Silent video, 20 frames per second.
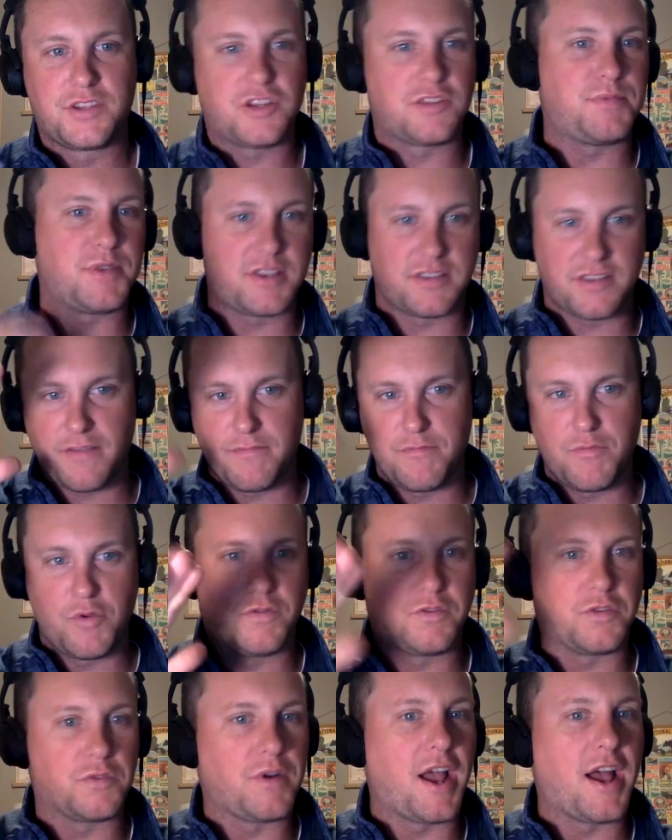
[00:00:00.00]
just because I've
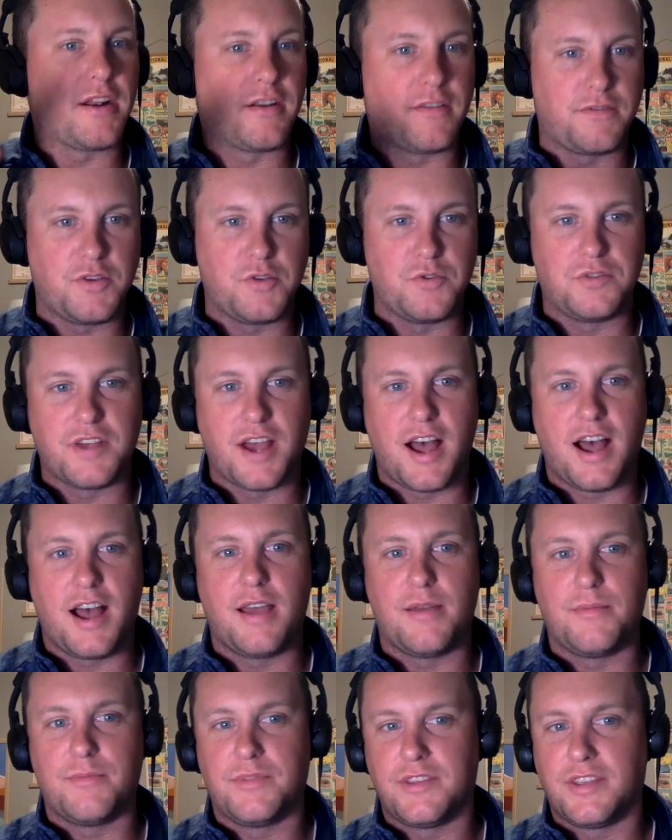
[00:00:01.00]
moved around a few
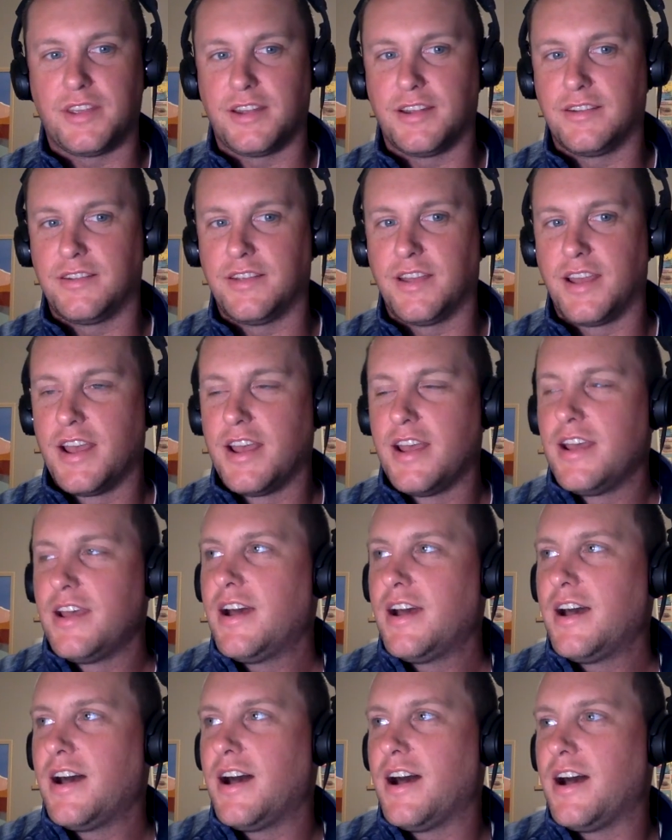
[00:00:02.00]
times and
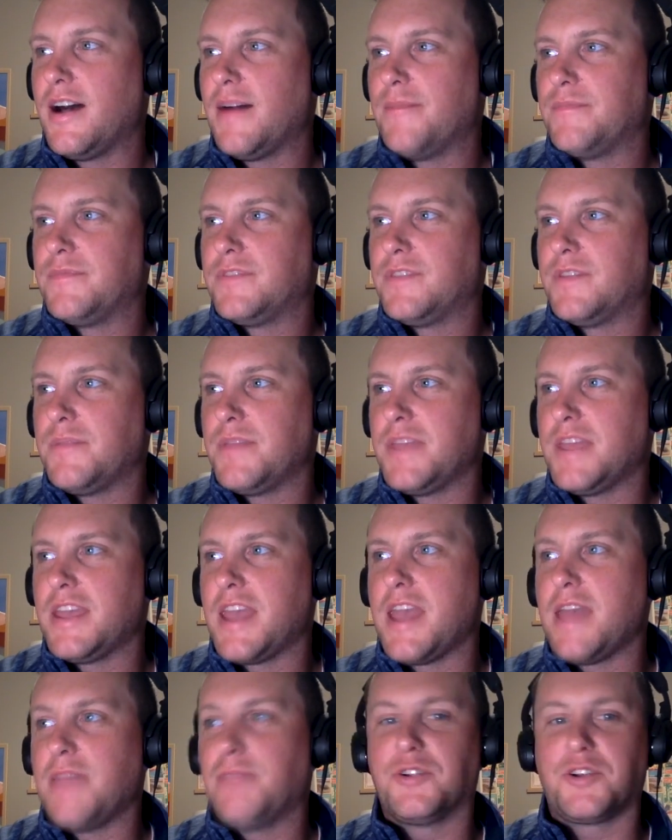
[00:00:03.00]
um, to
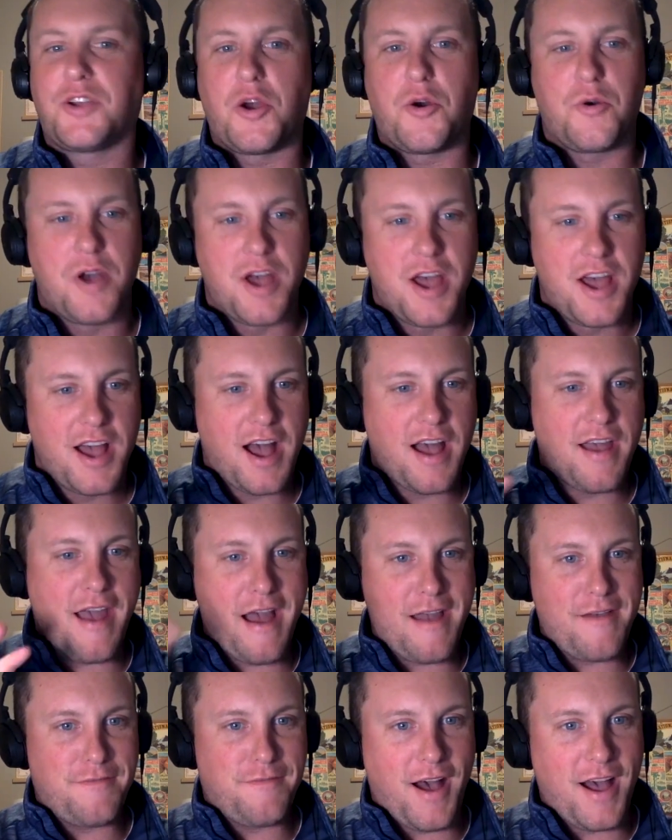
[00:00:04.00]
be able to go
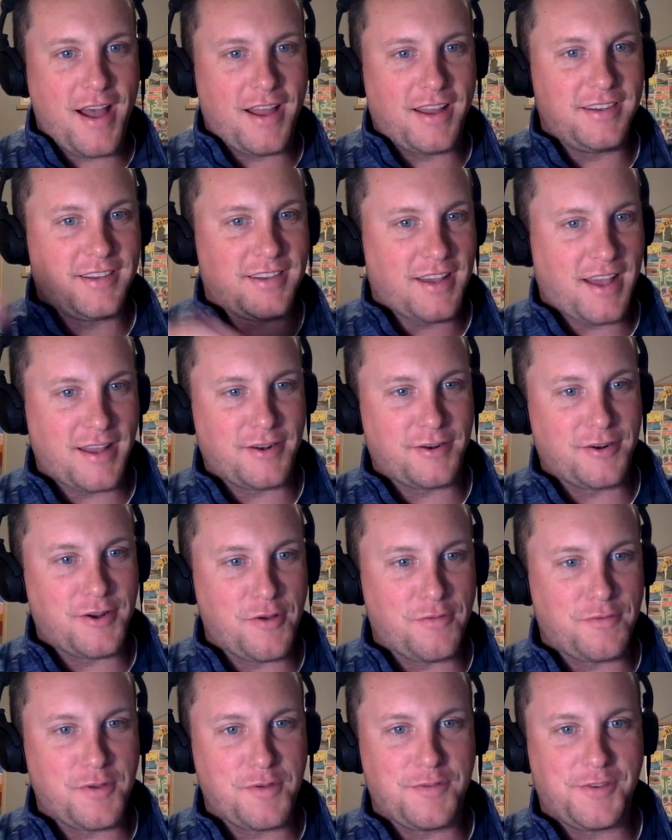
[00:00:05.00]
I, I, find i don't
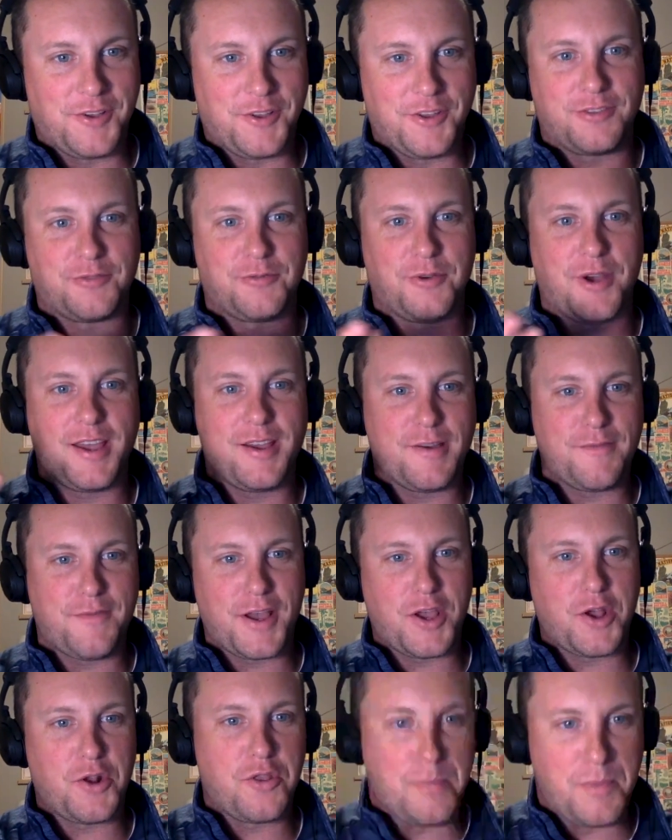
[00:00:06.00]
know if you feel this way if
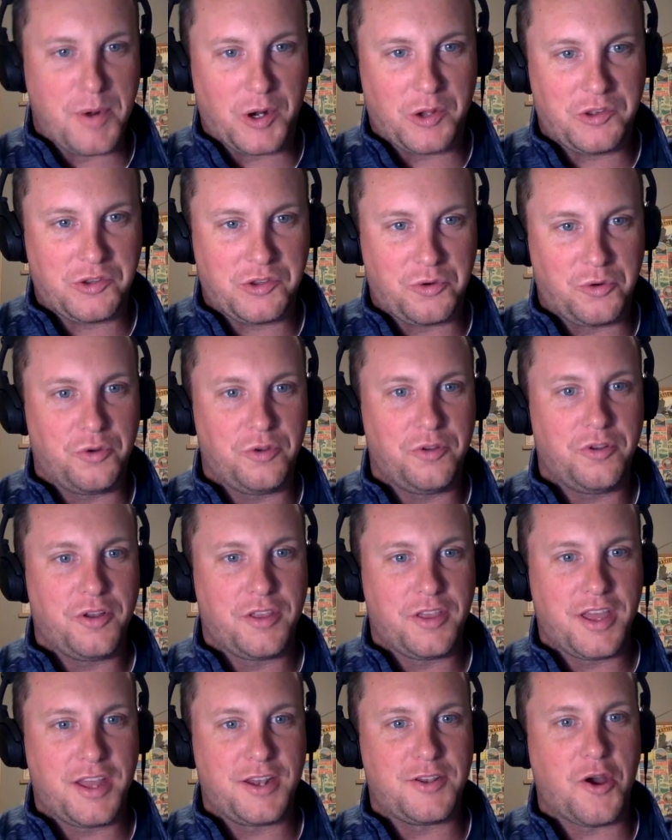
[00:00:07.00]
i go to the middle
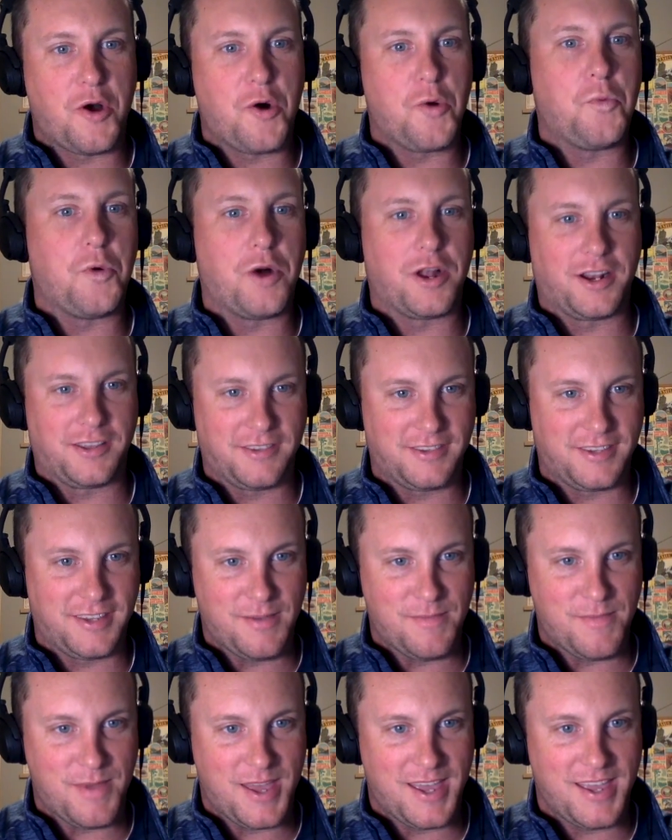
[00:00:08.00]
school they don't want to
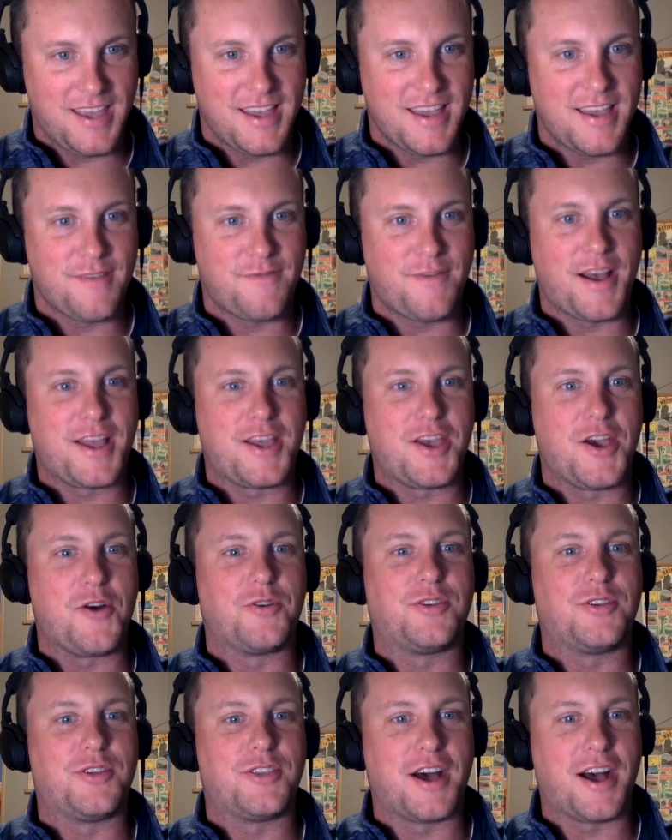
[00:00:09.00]
see me if i
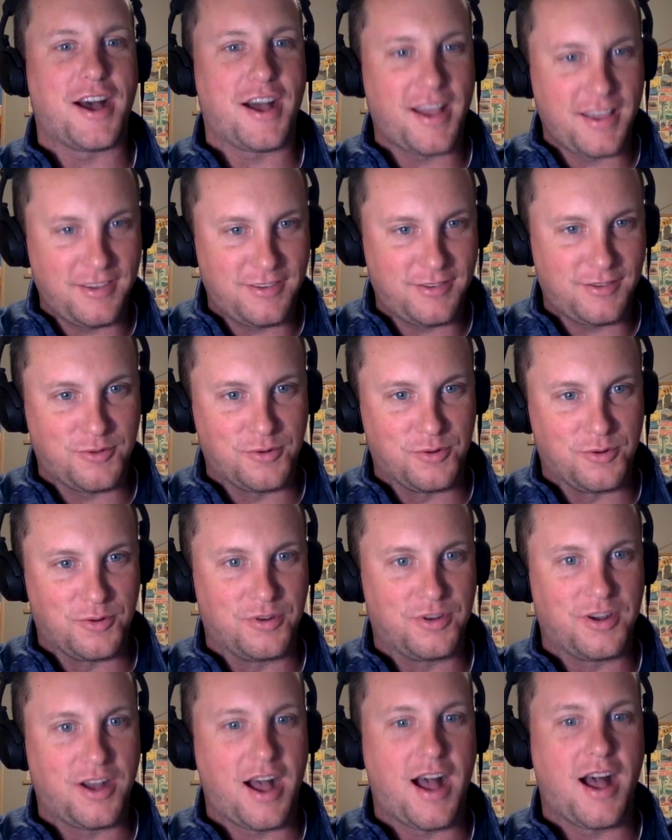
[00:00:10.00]
go to the high
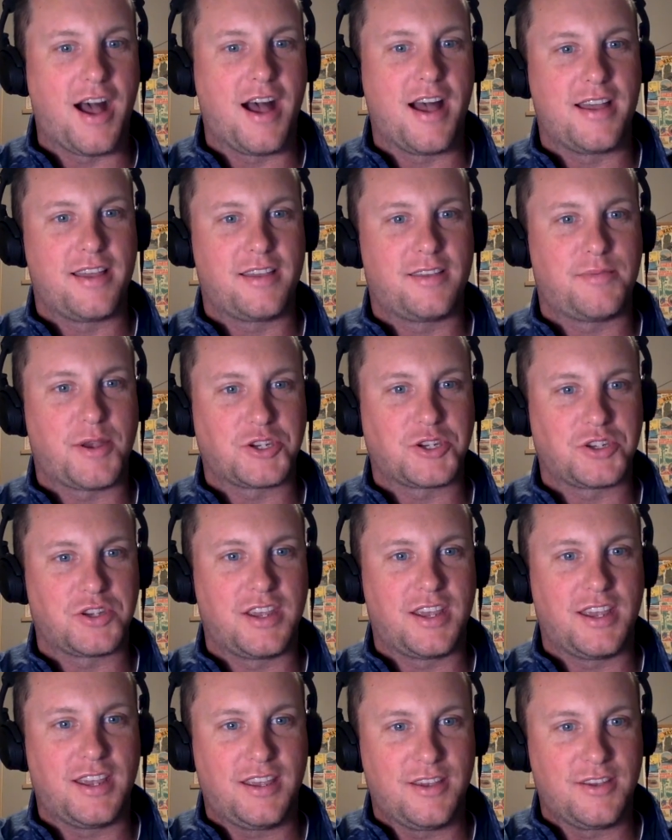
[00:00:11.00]
school uh,
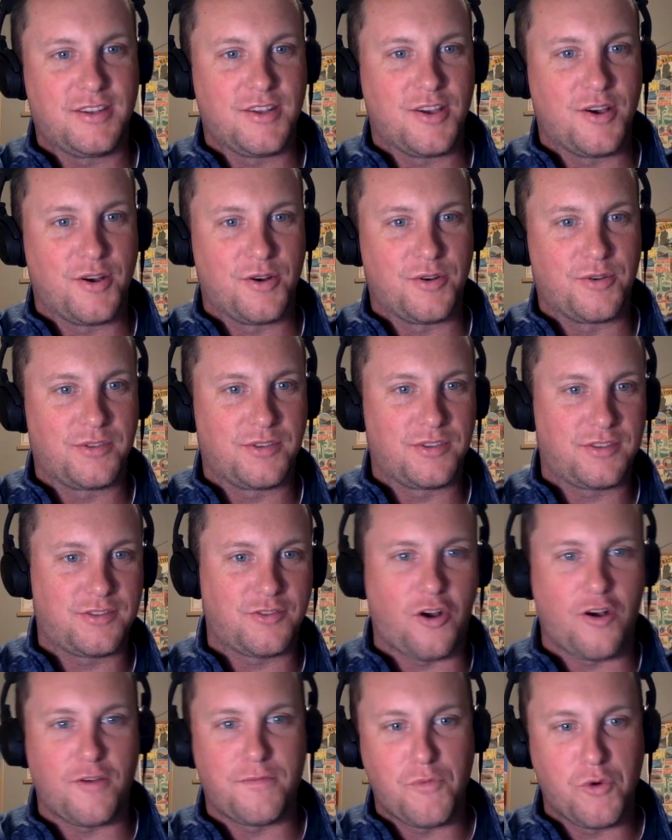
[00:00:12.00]
especially you know
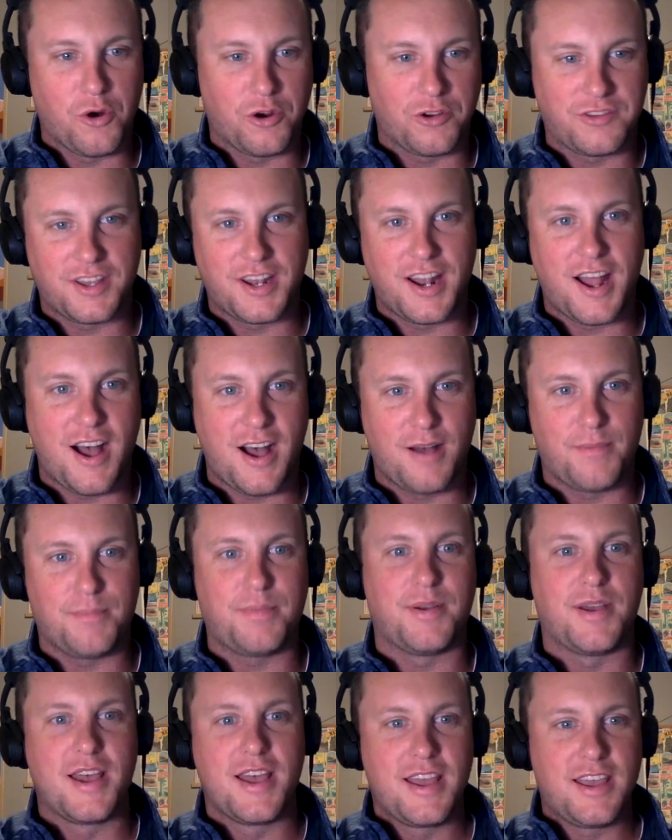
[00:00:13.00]
sophomores and
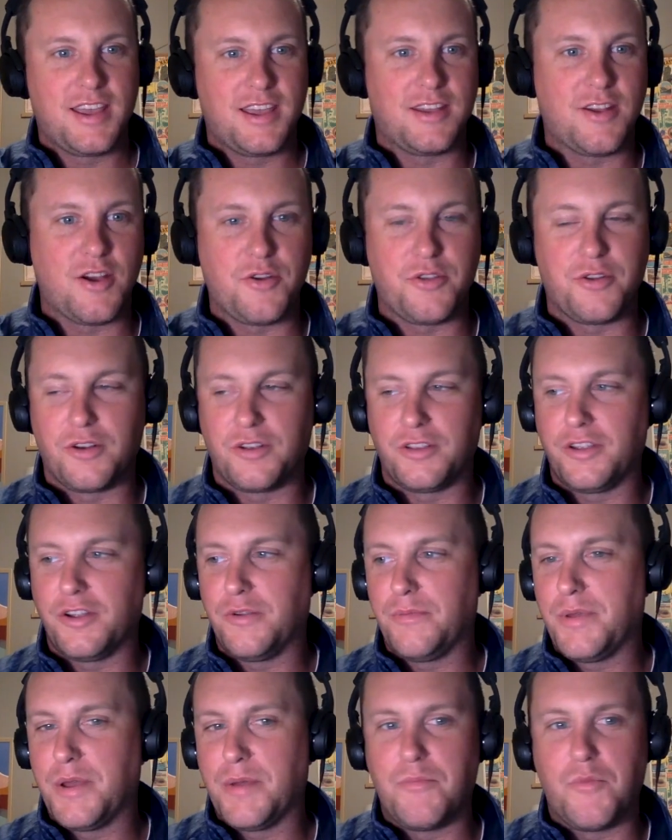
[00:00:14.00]
up you know they're a
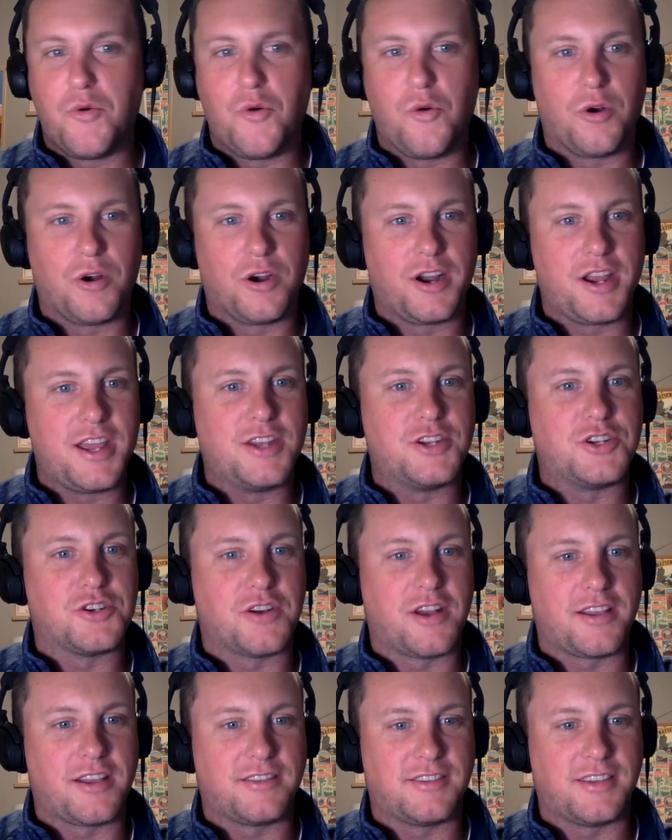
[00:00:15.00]
little bit more
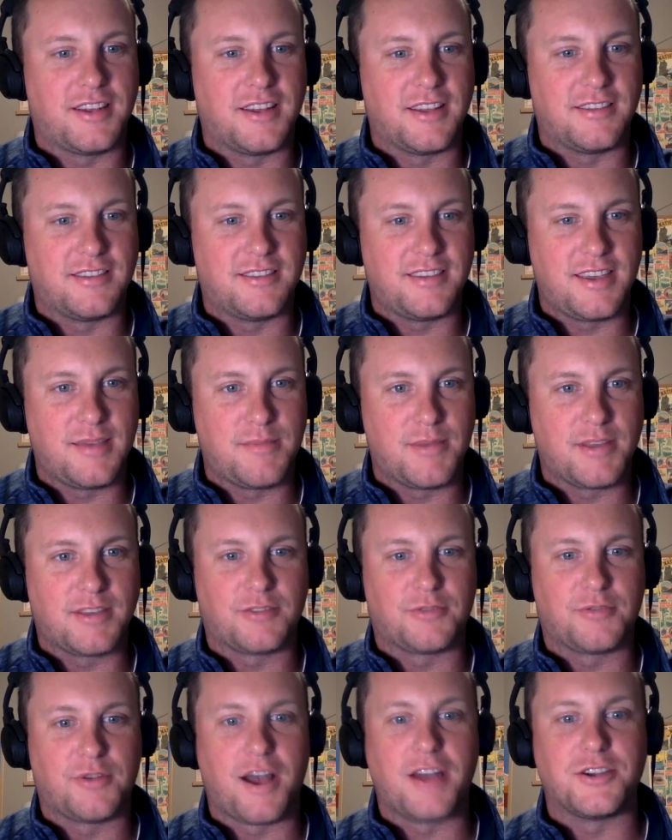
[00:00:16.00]
interested in seeing
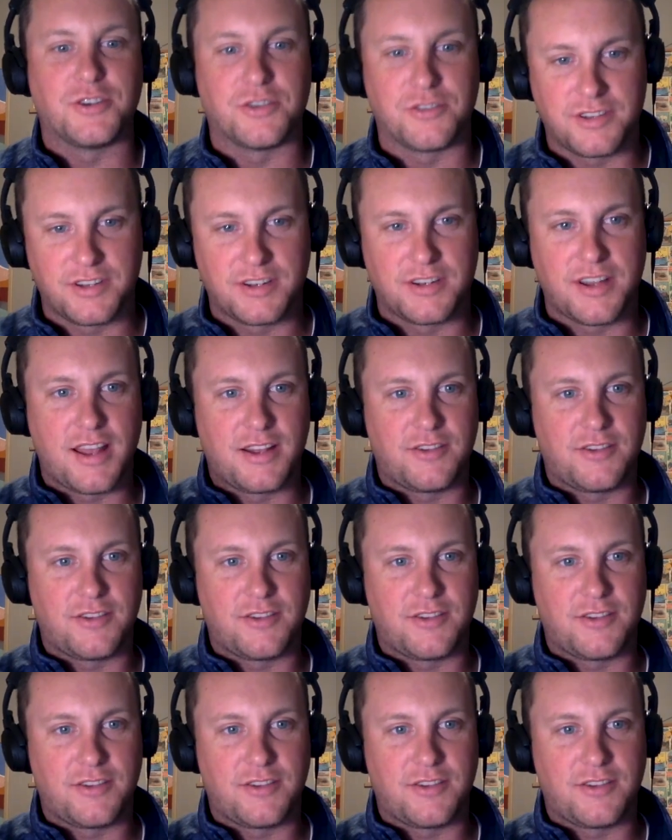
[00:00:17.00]
mr rogers and,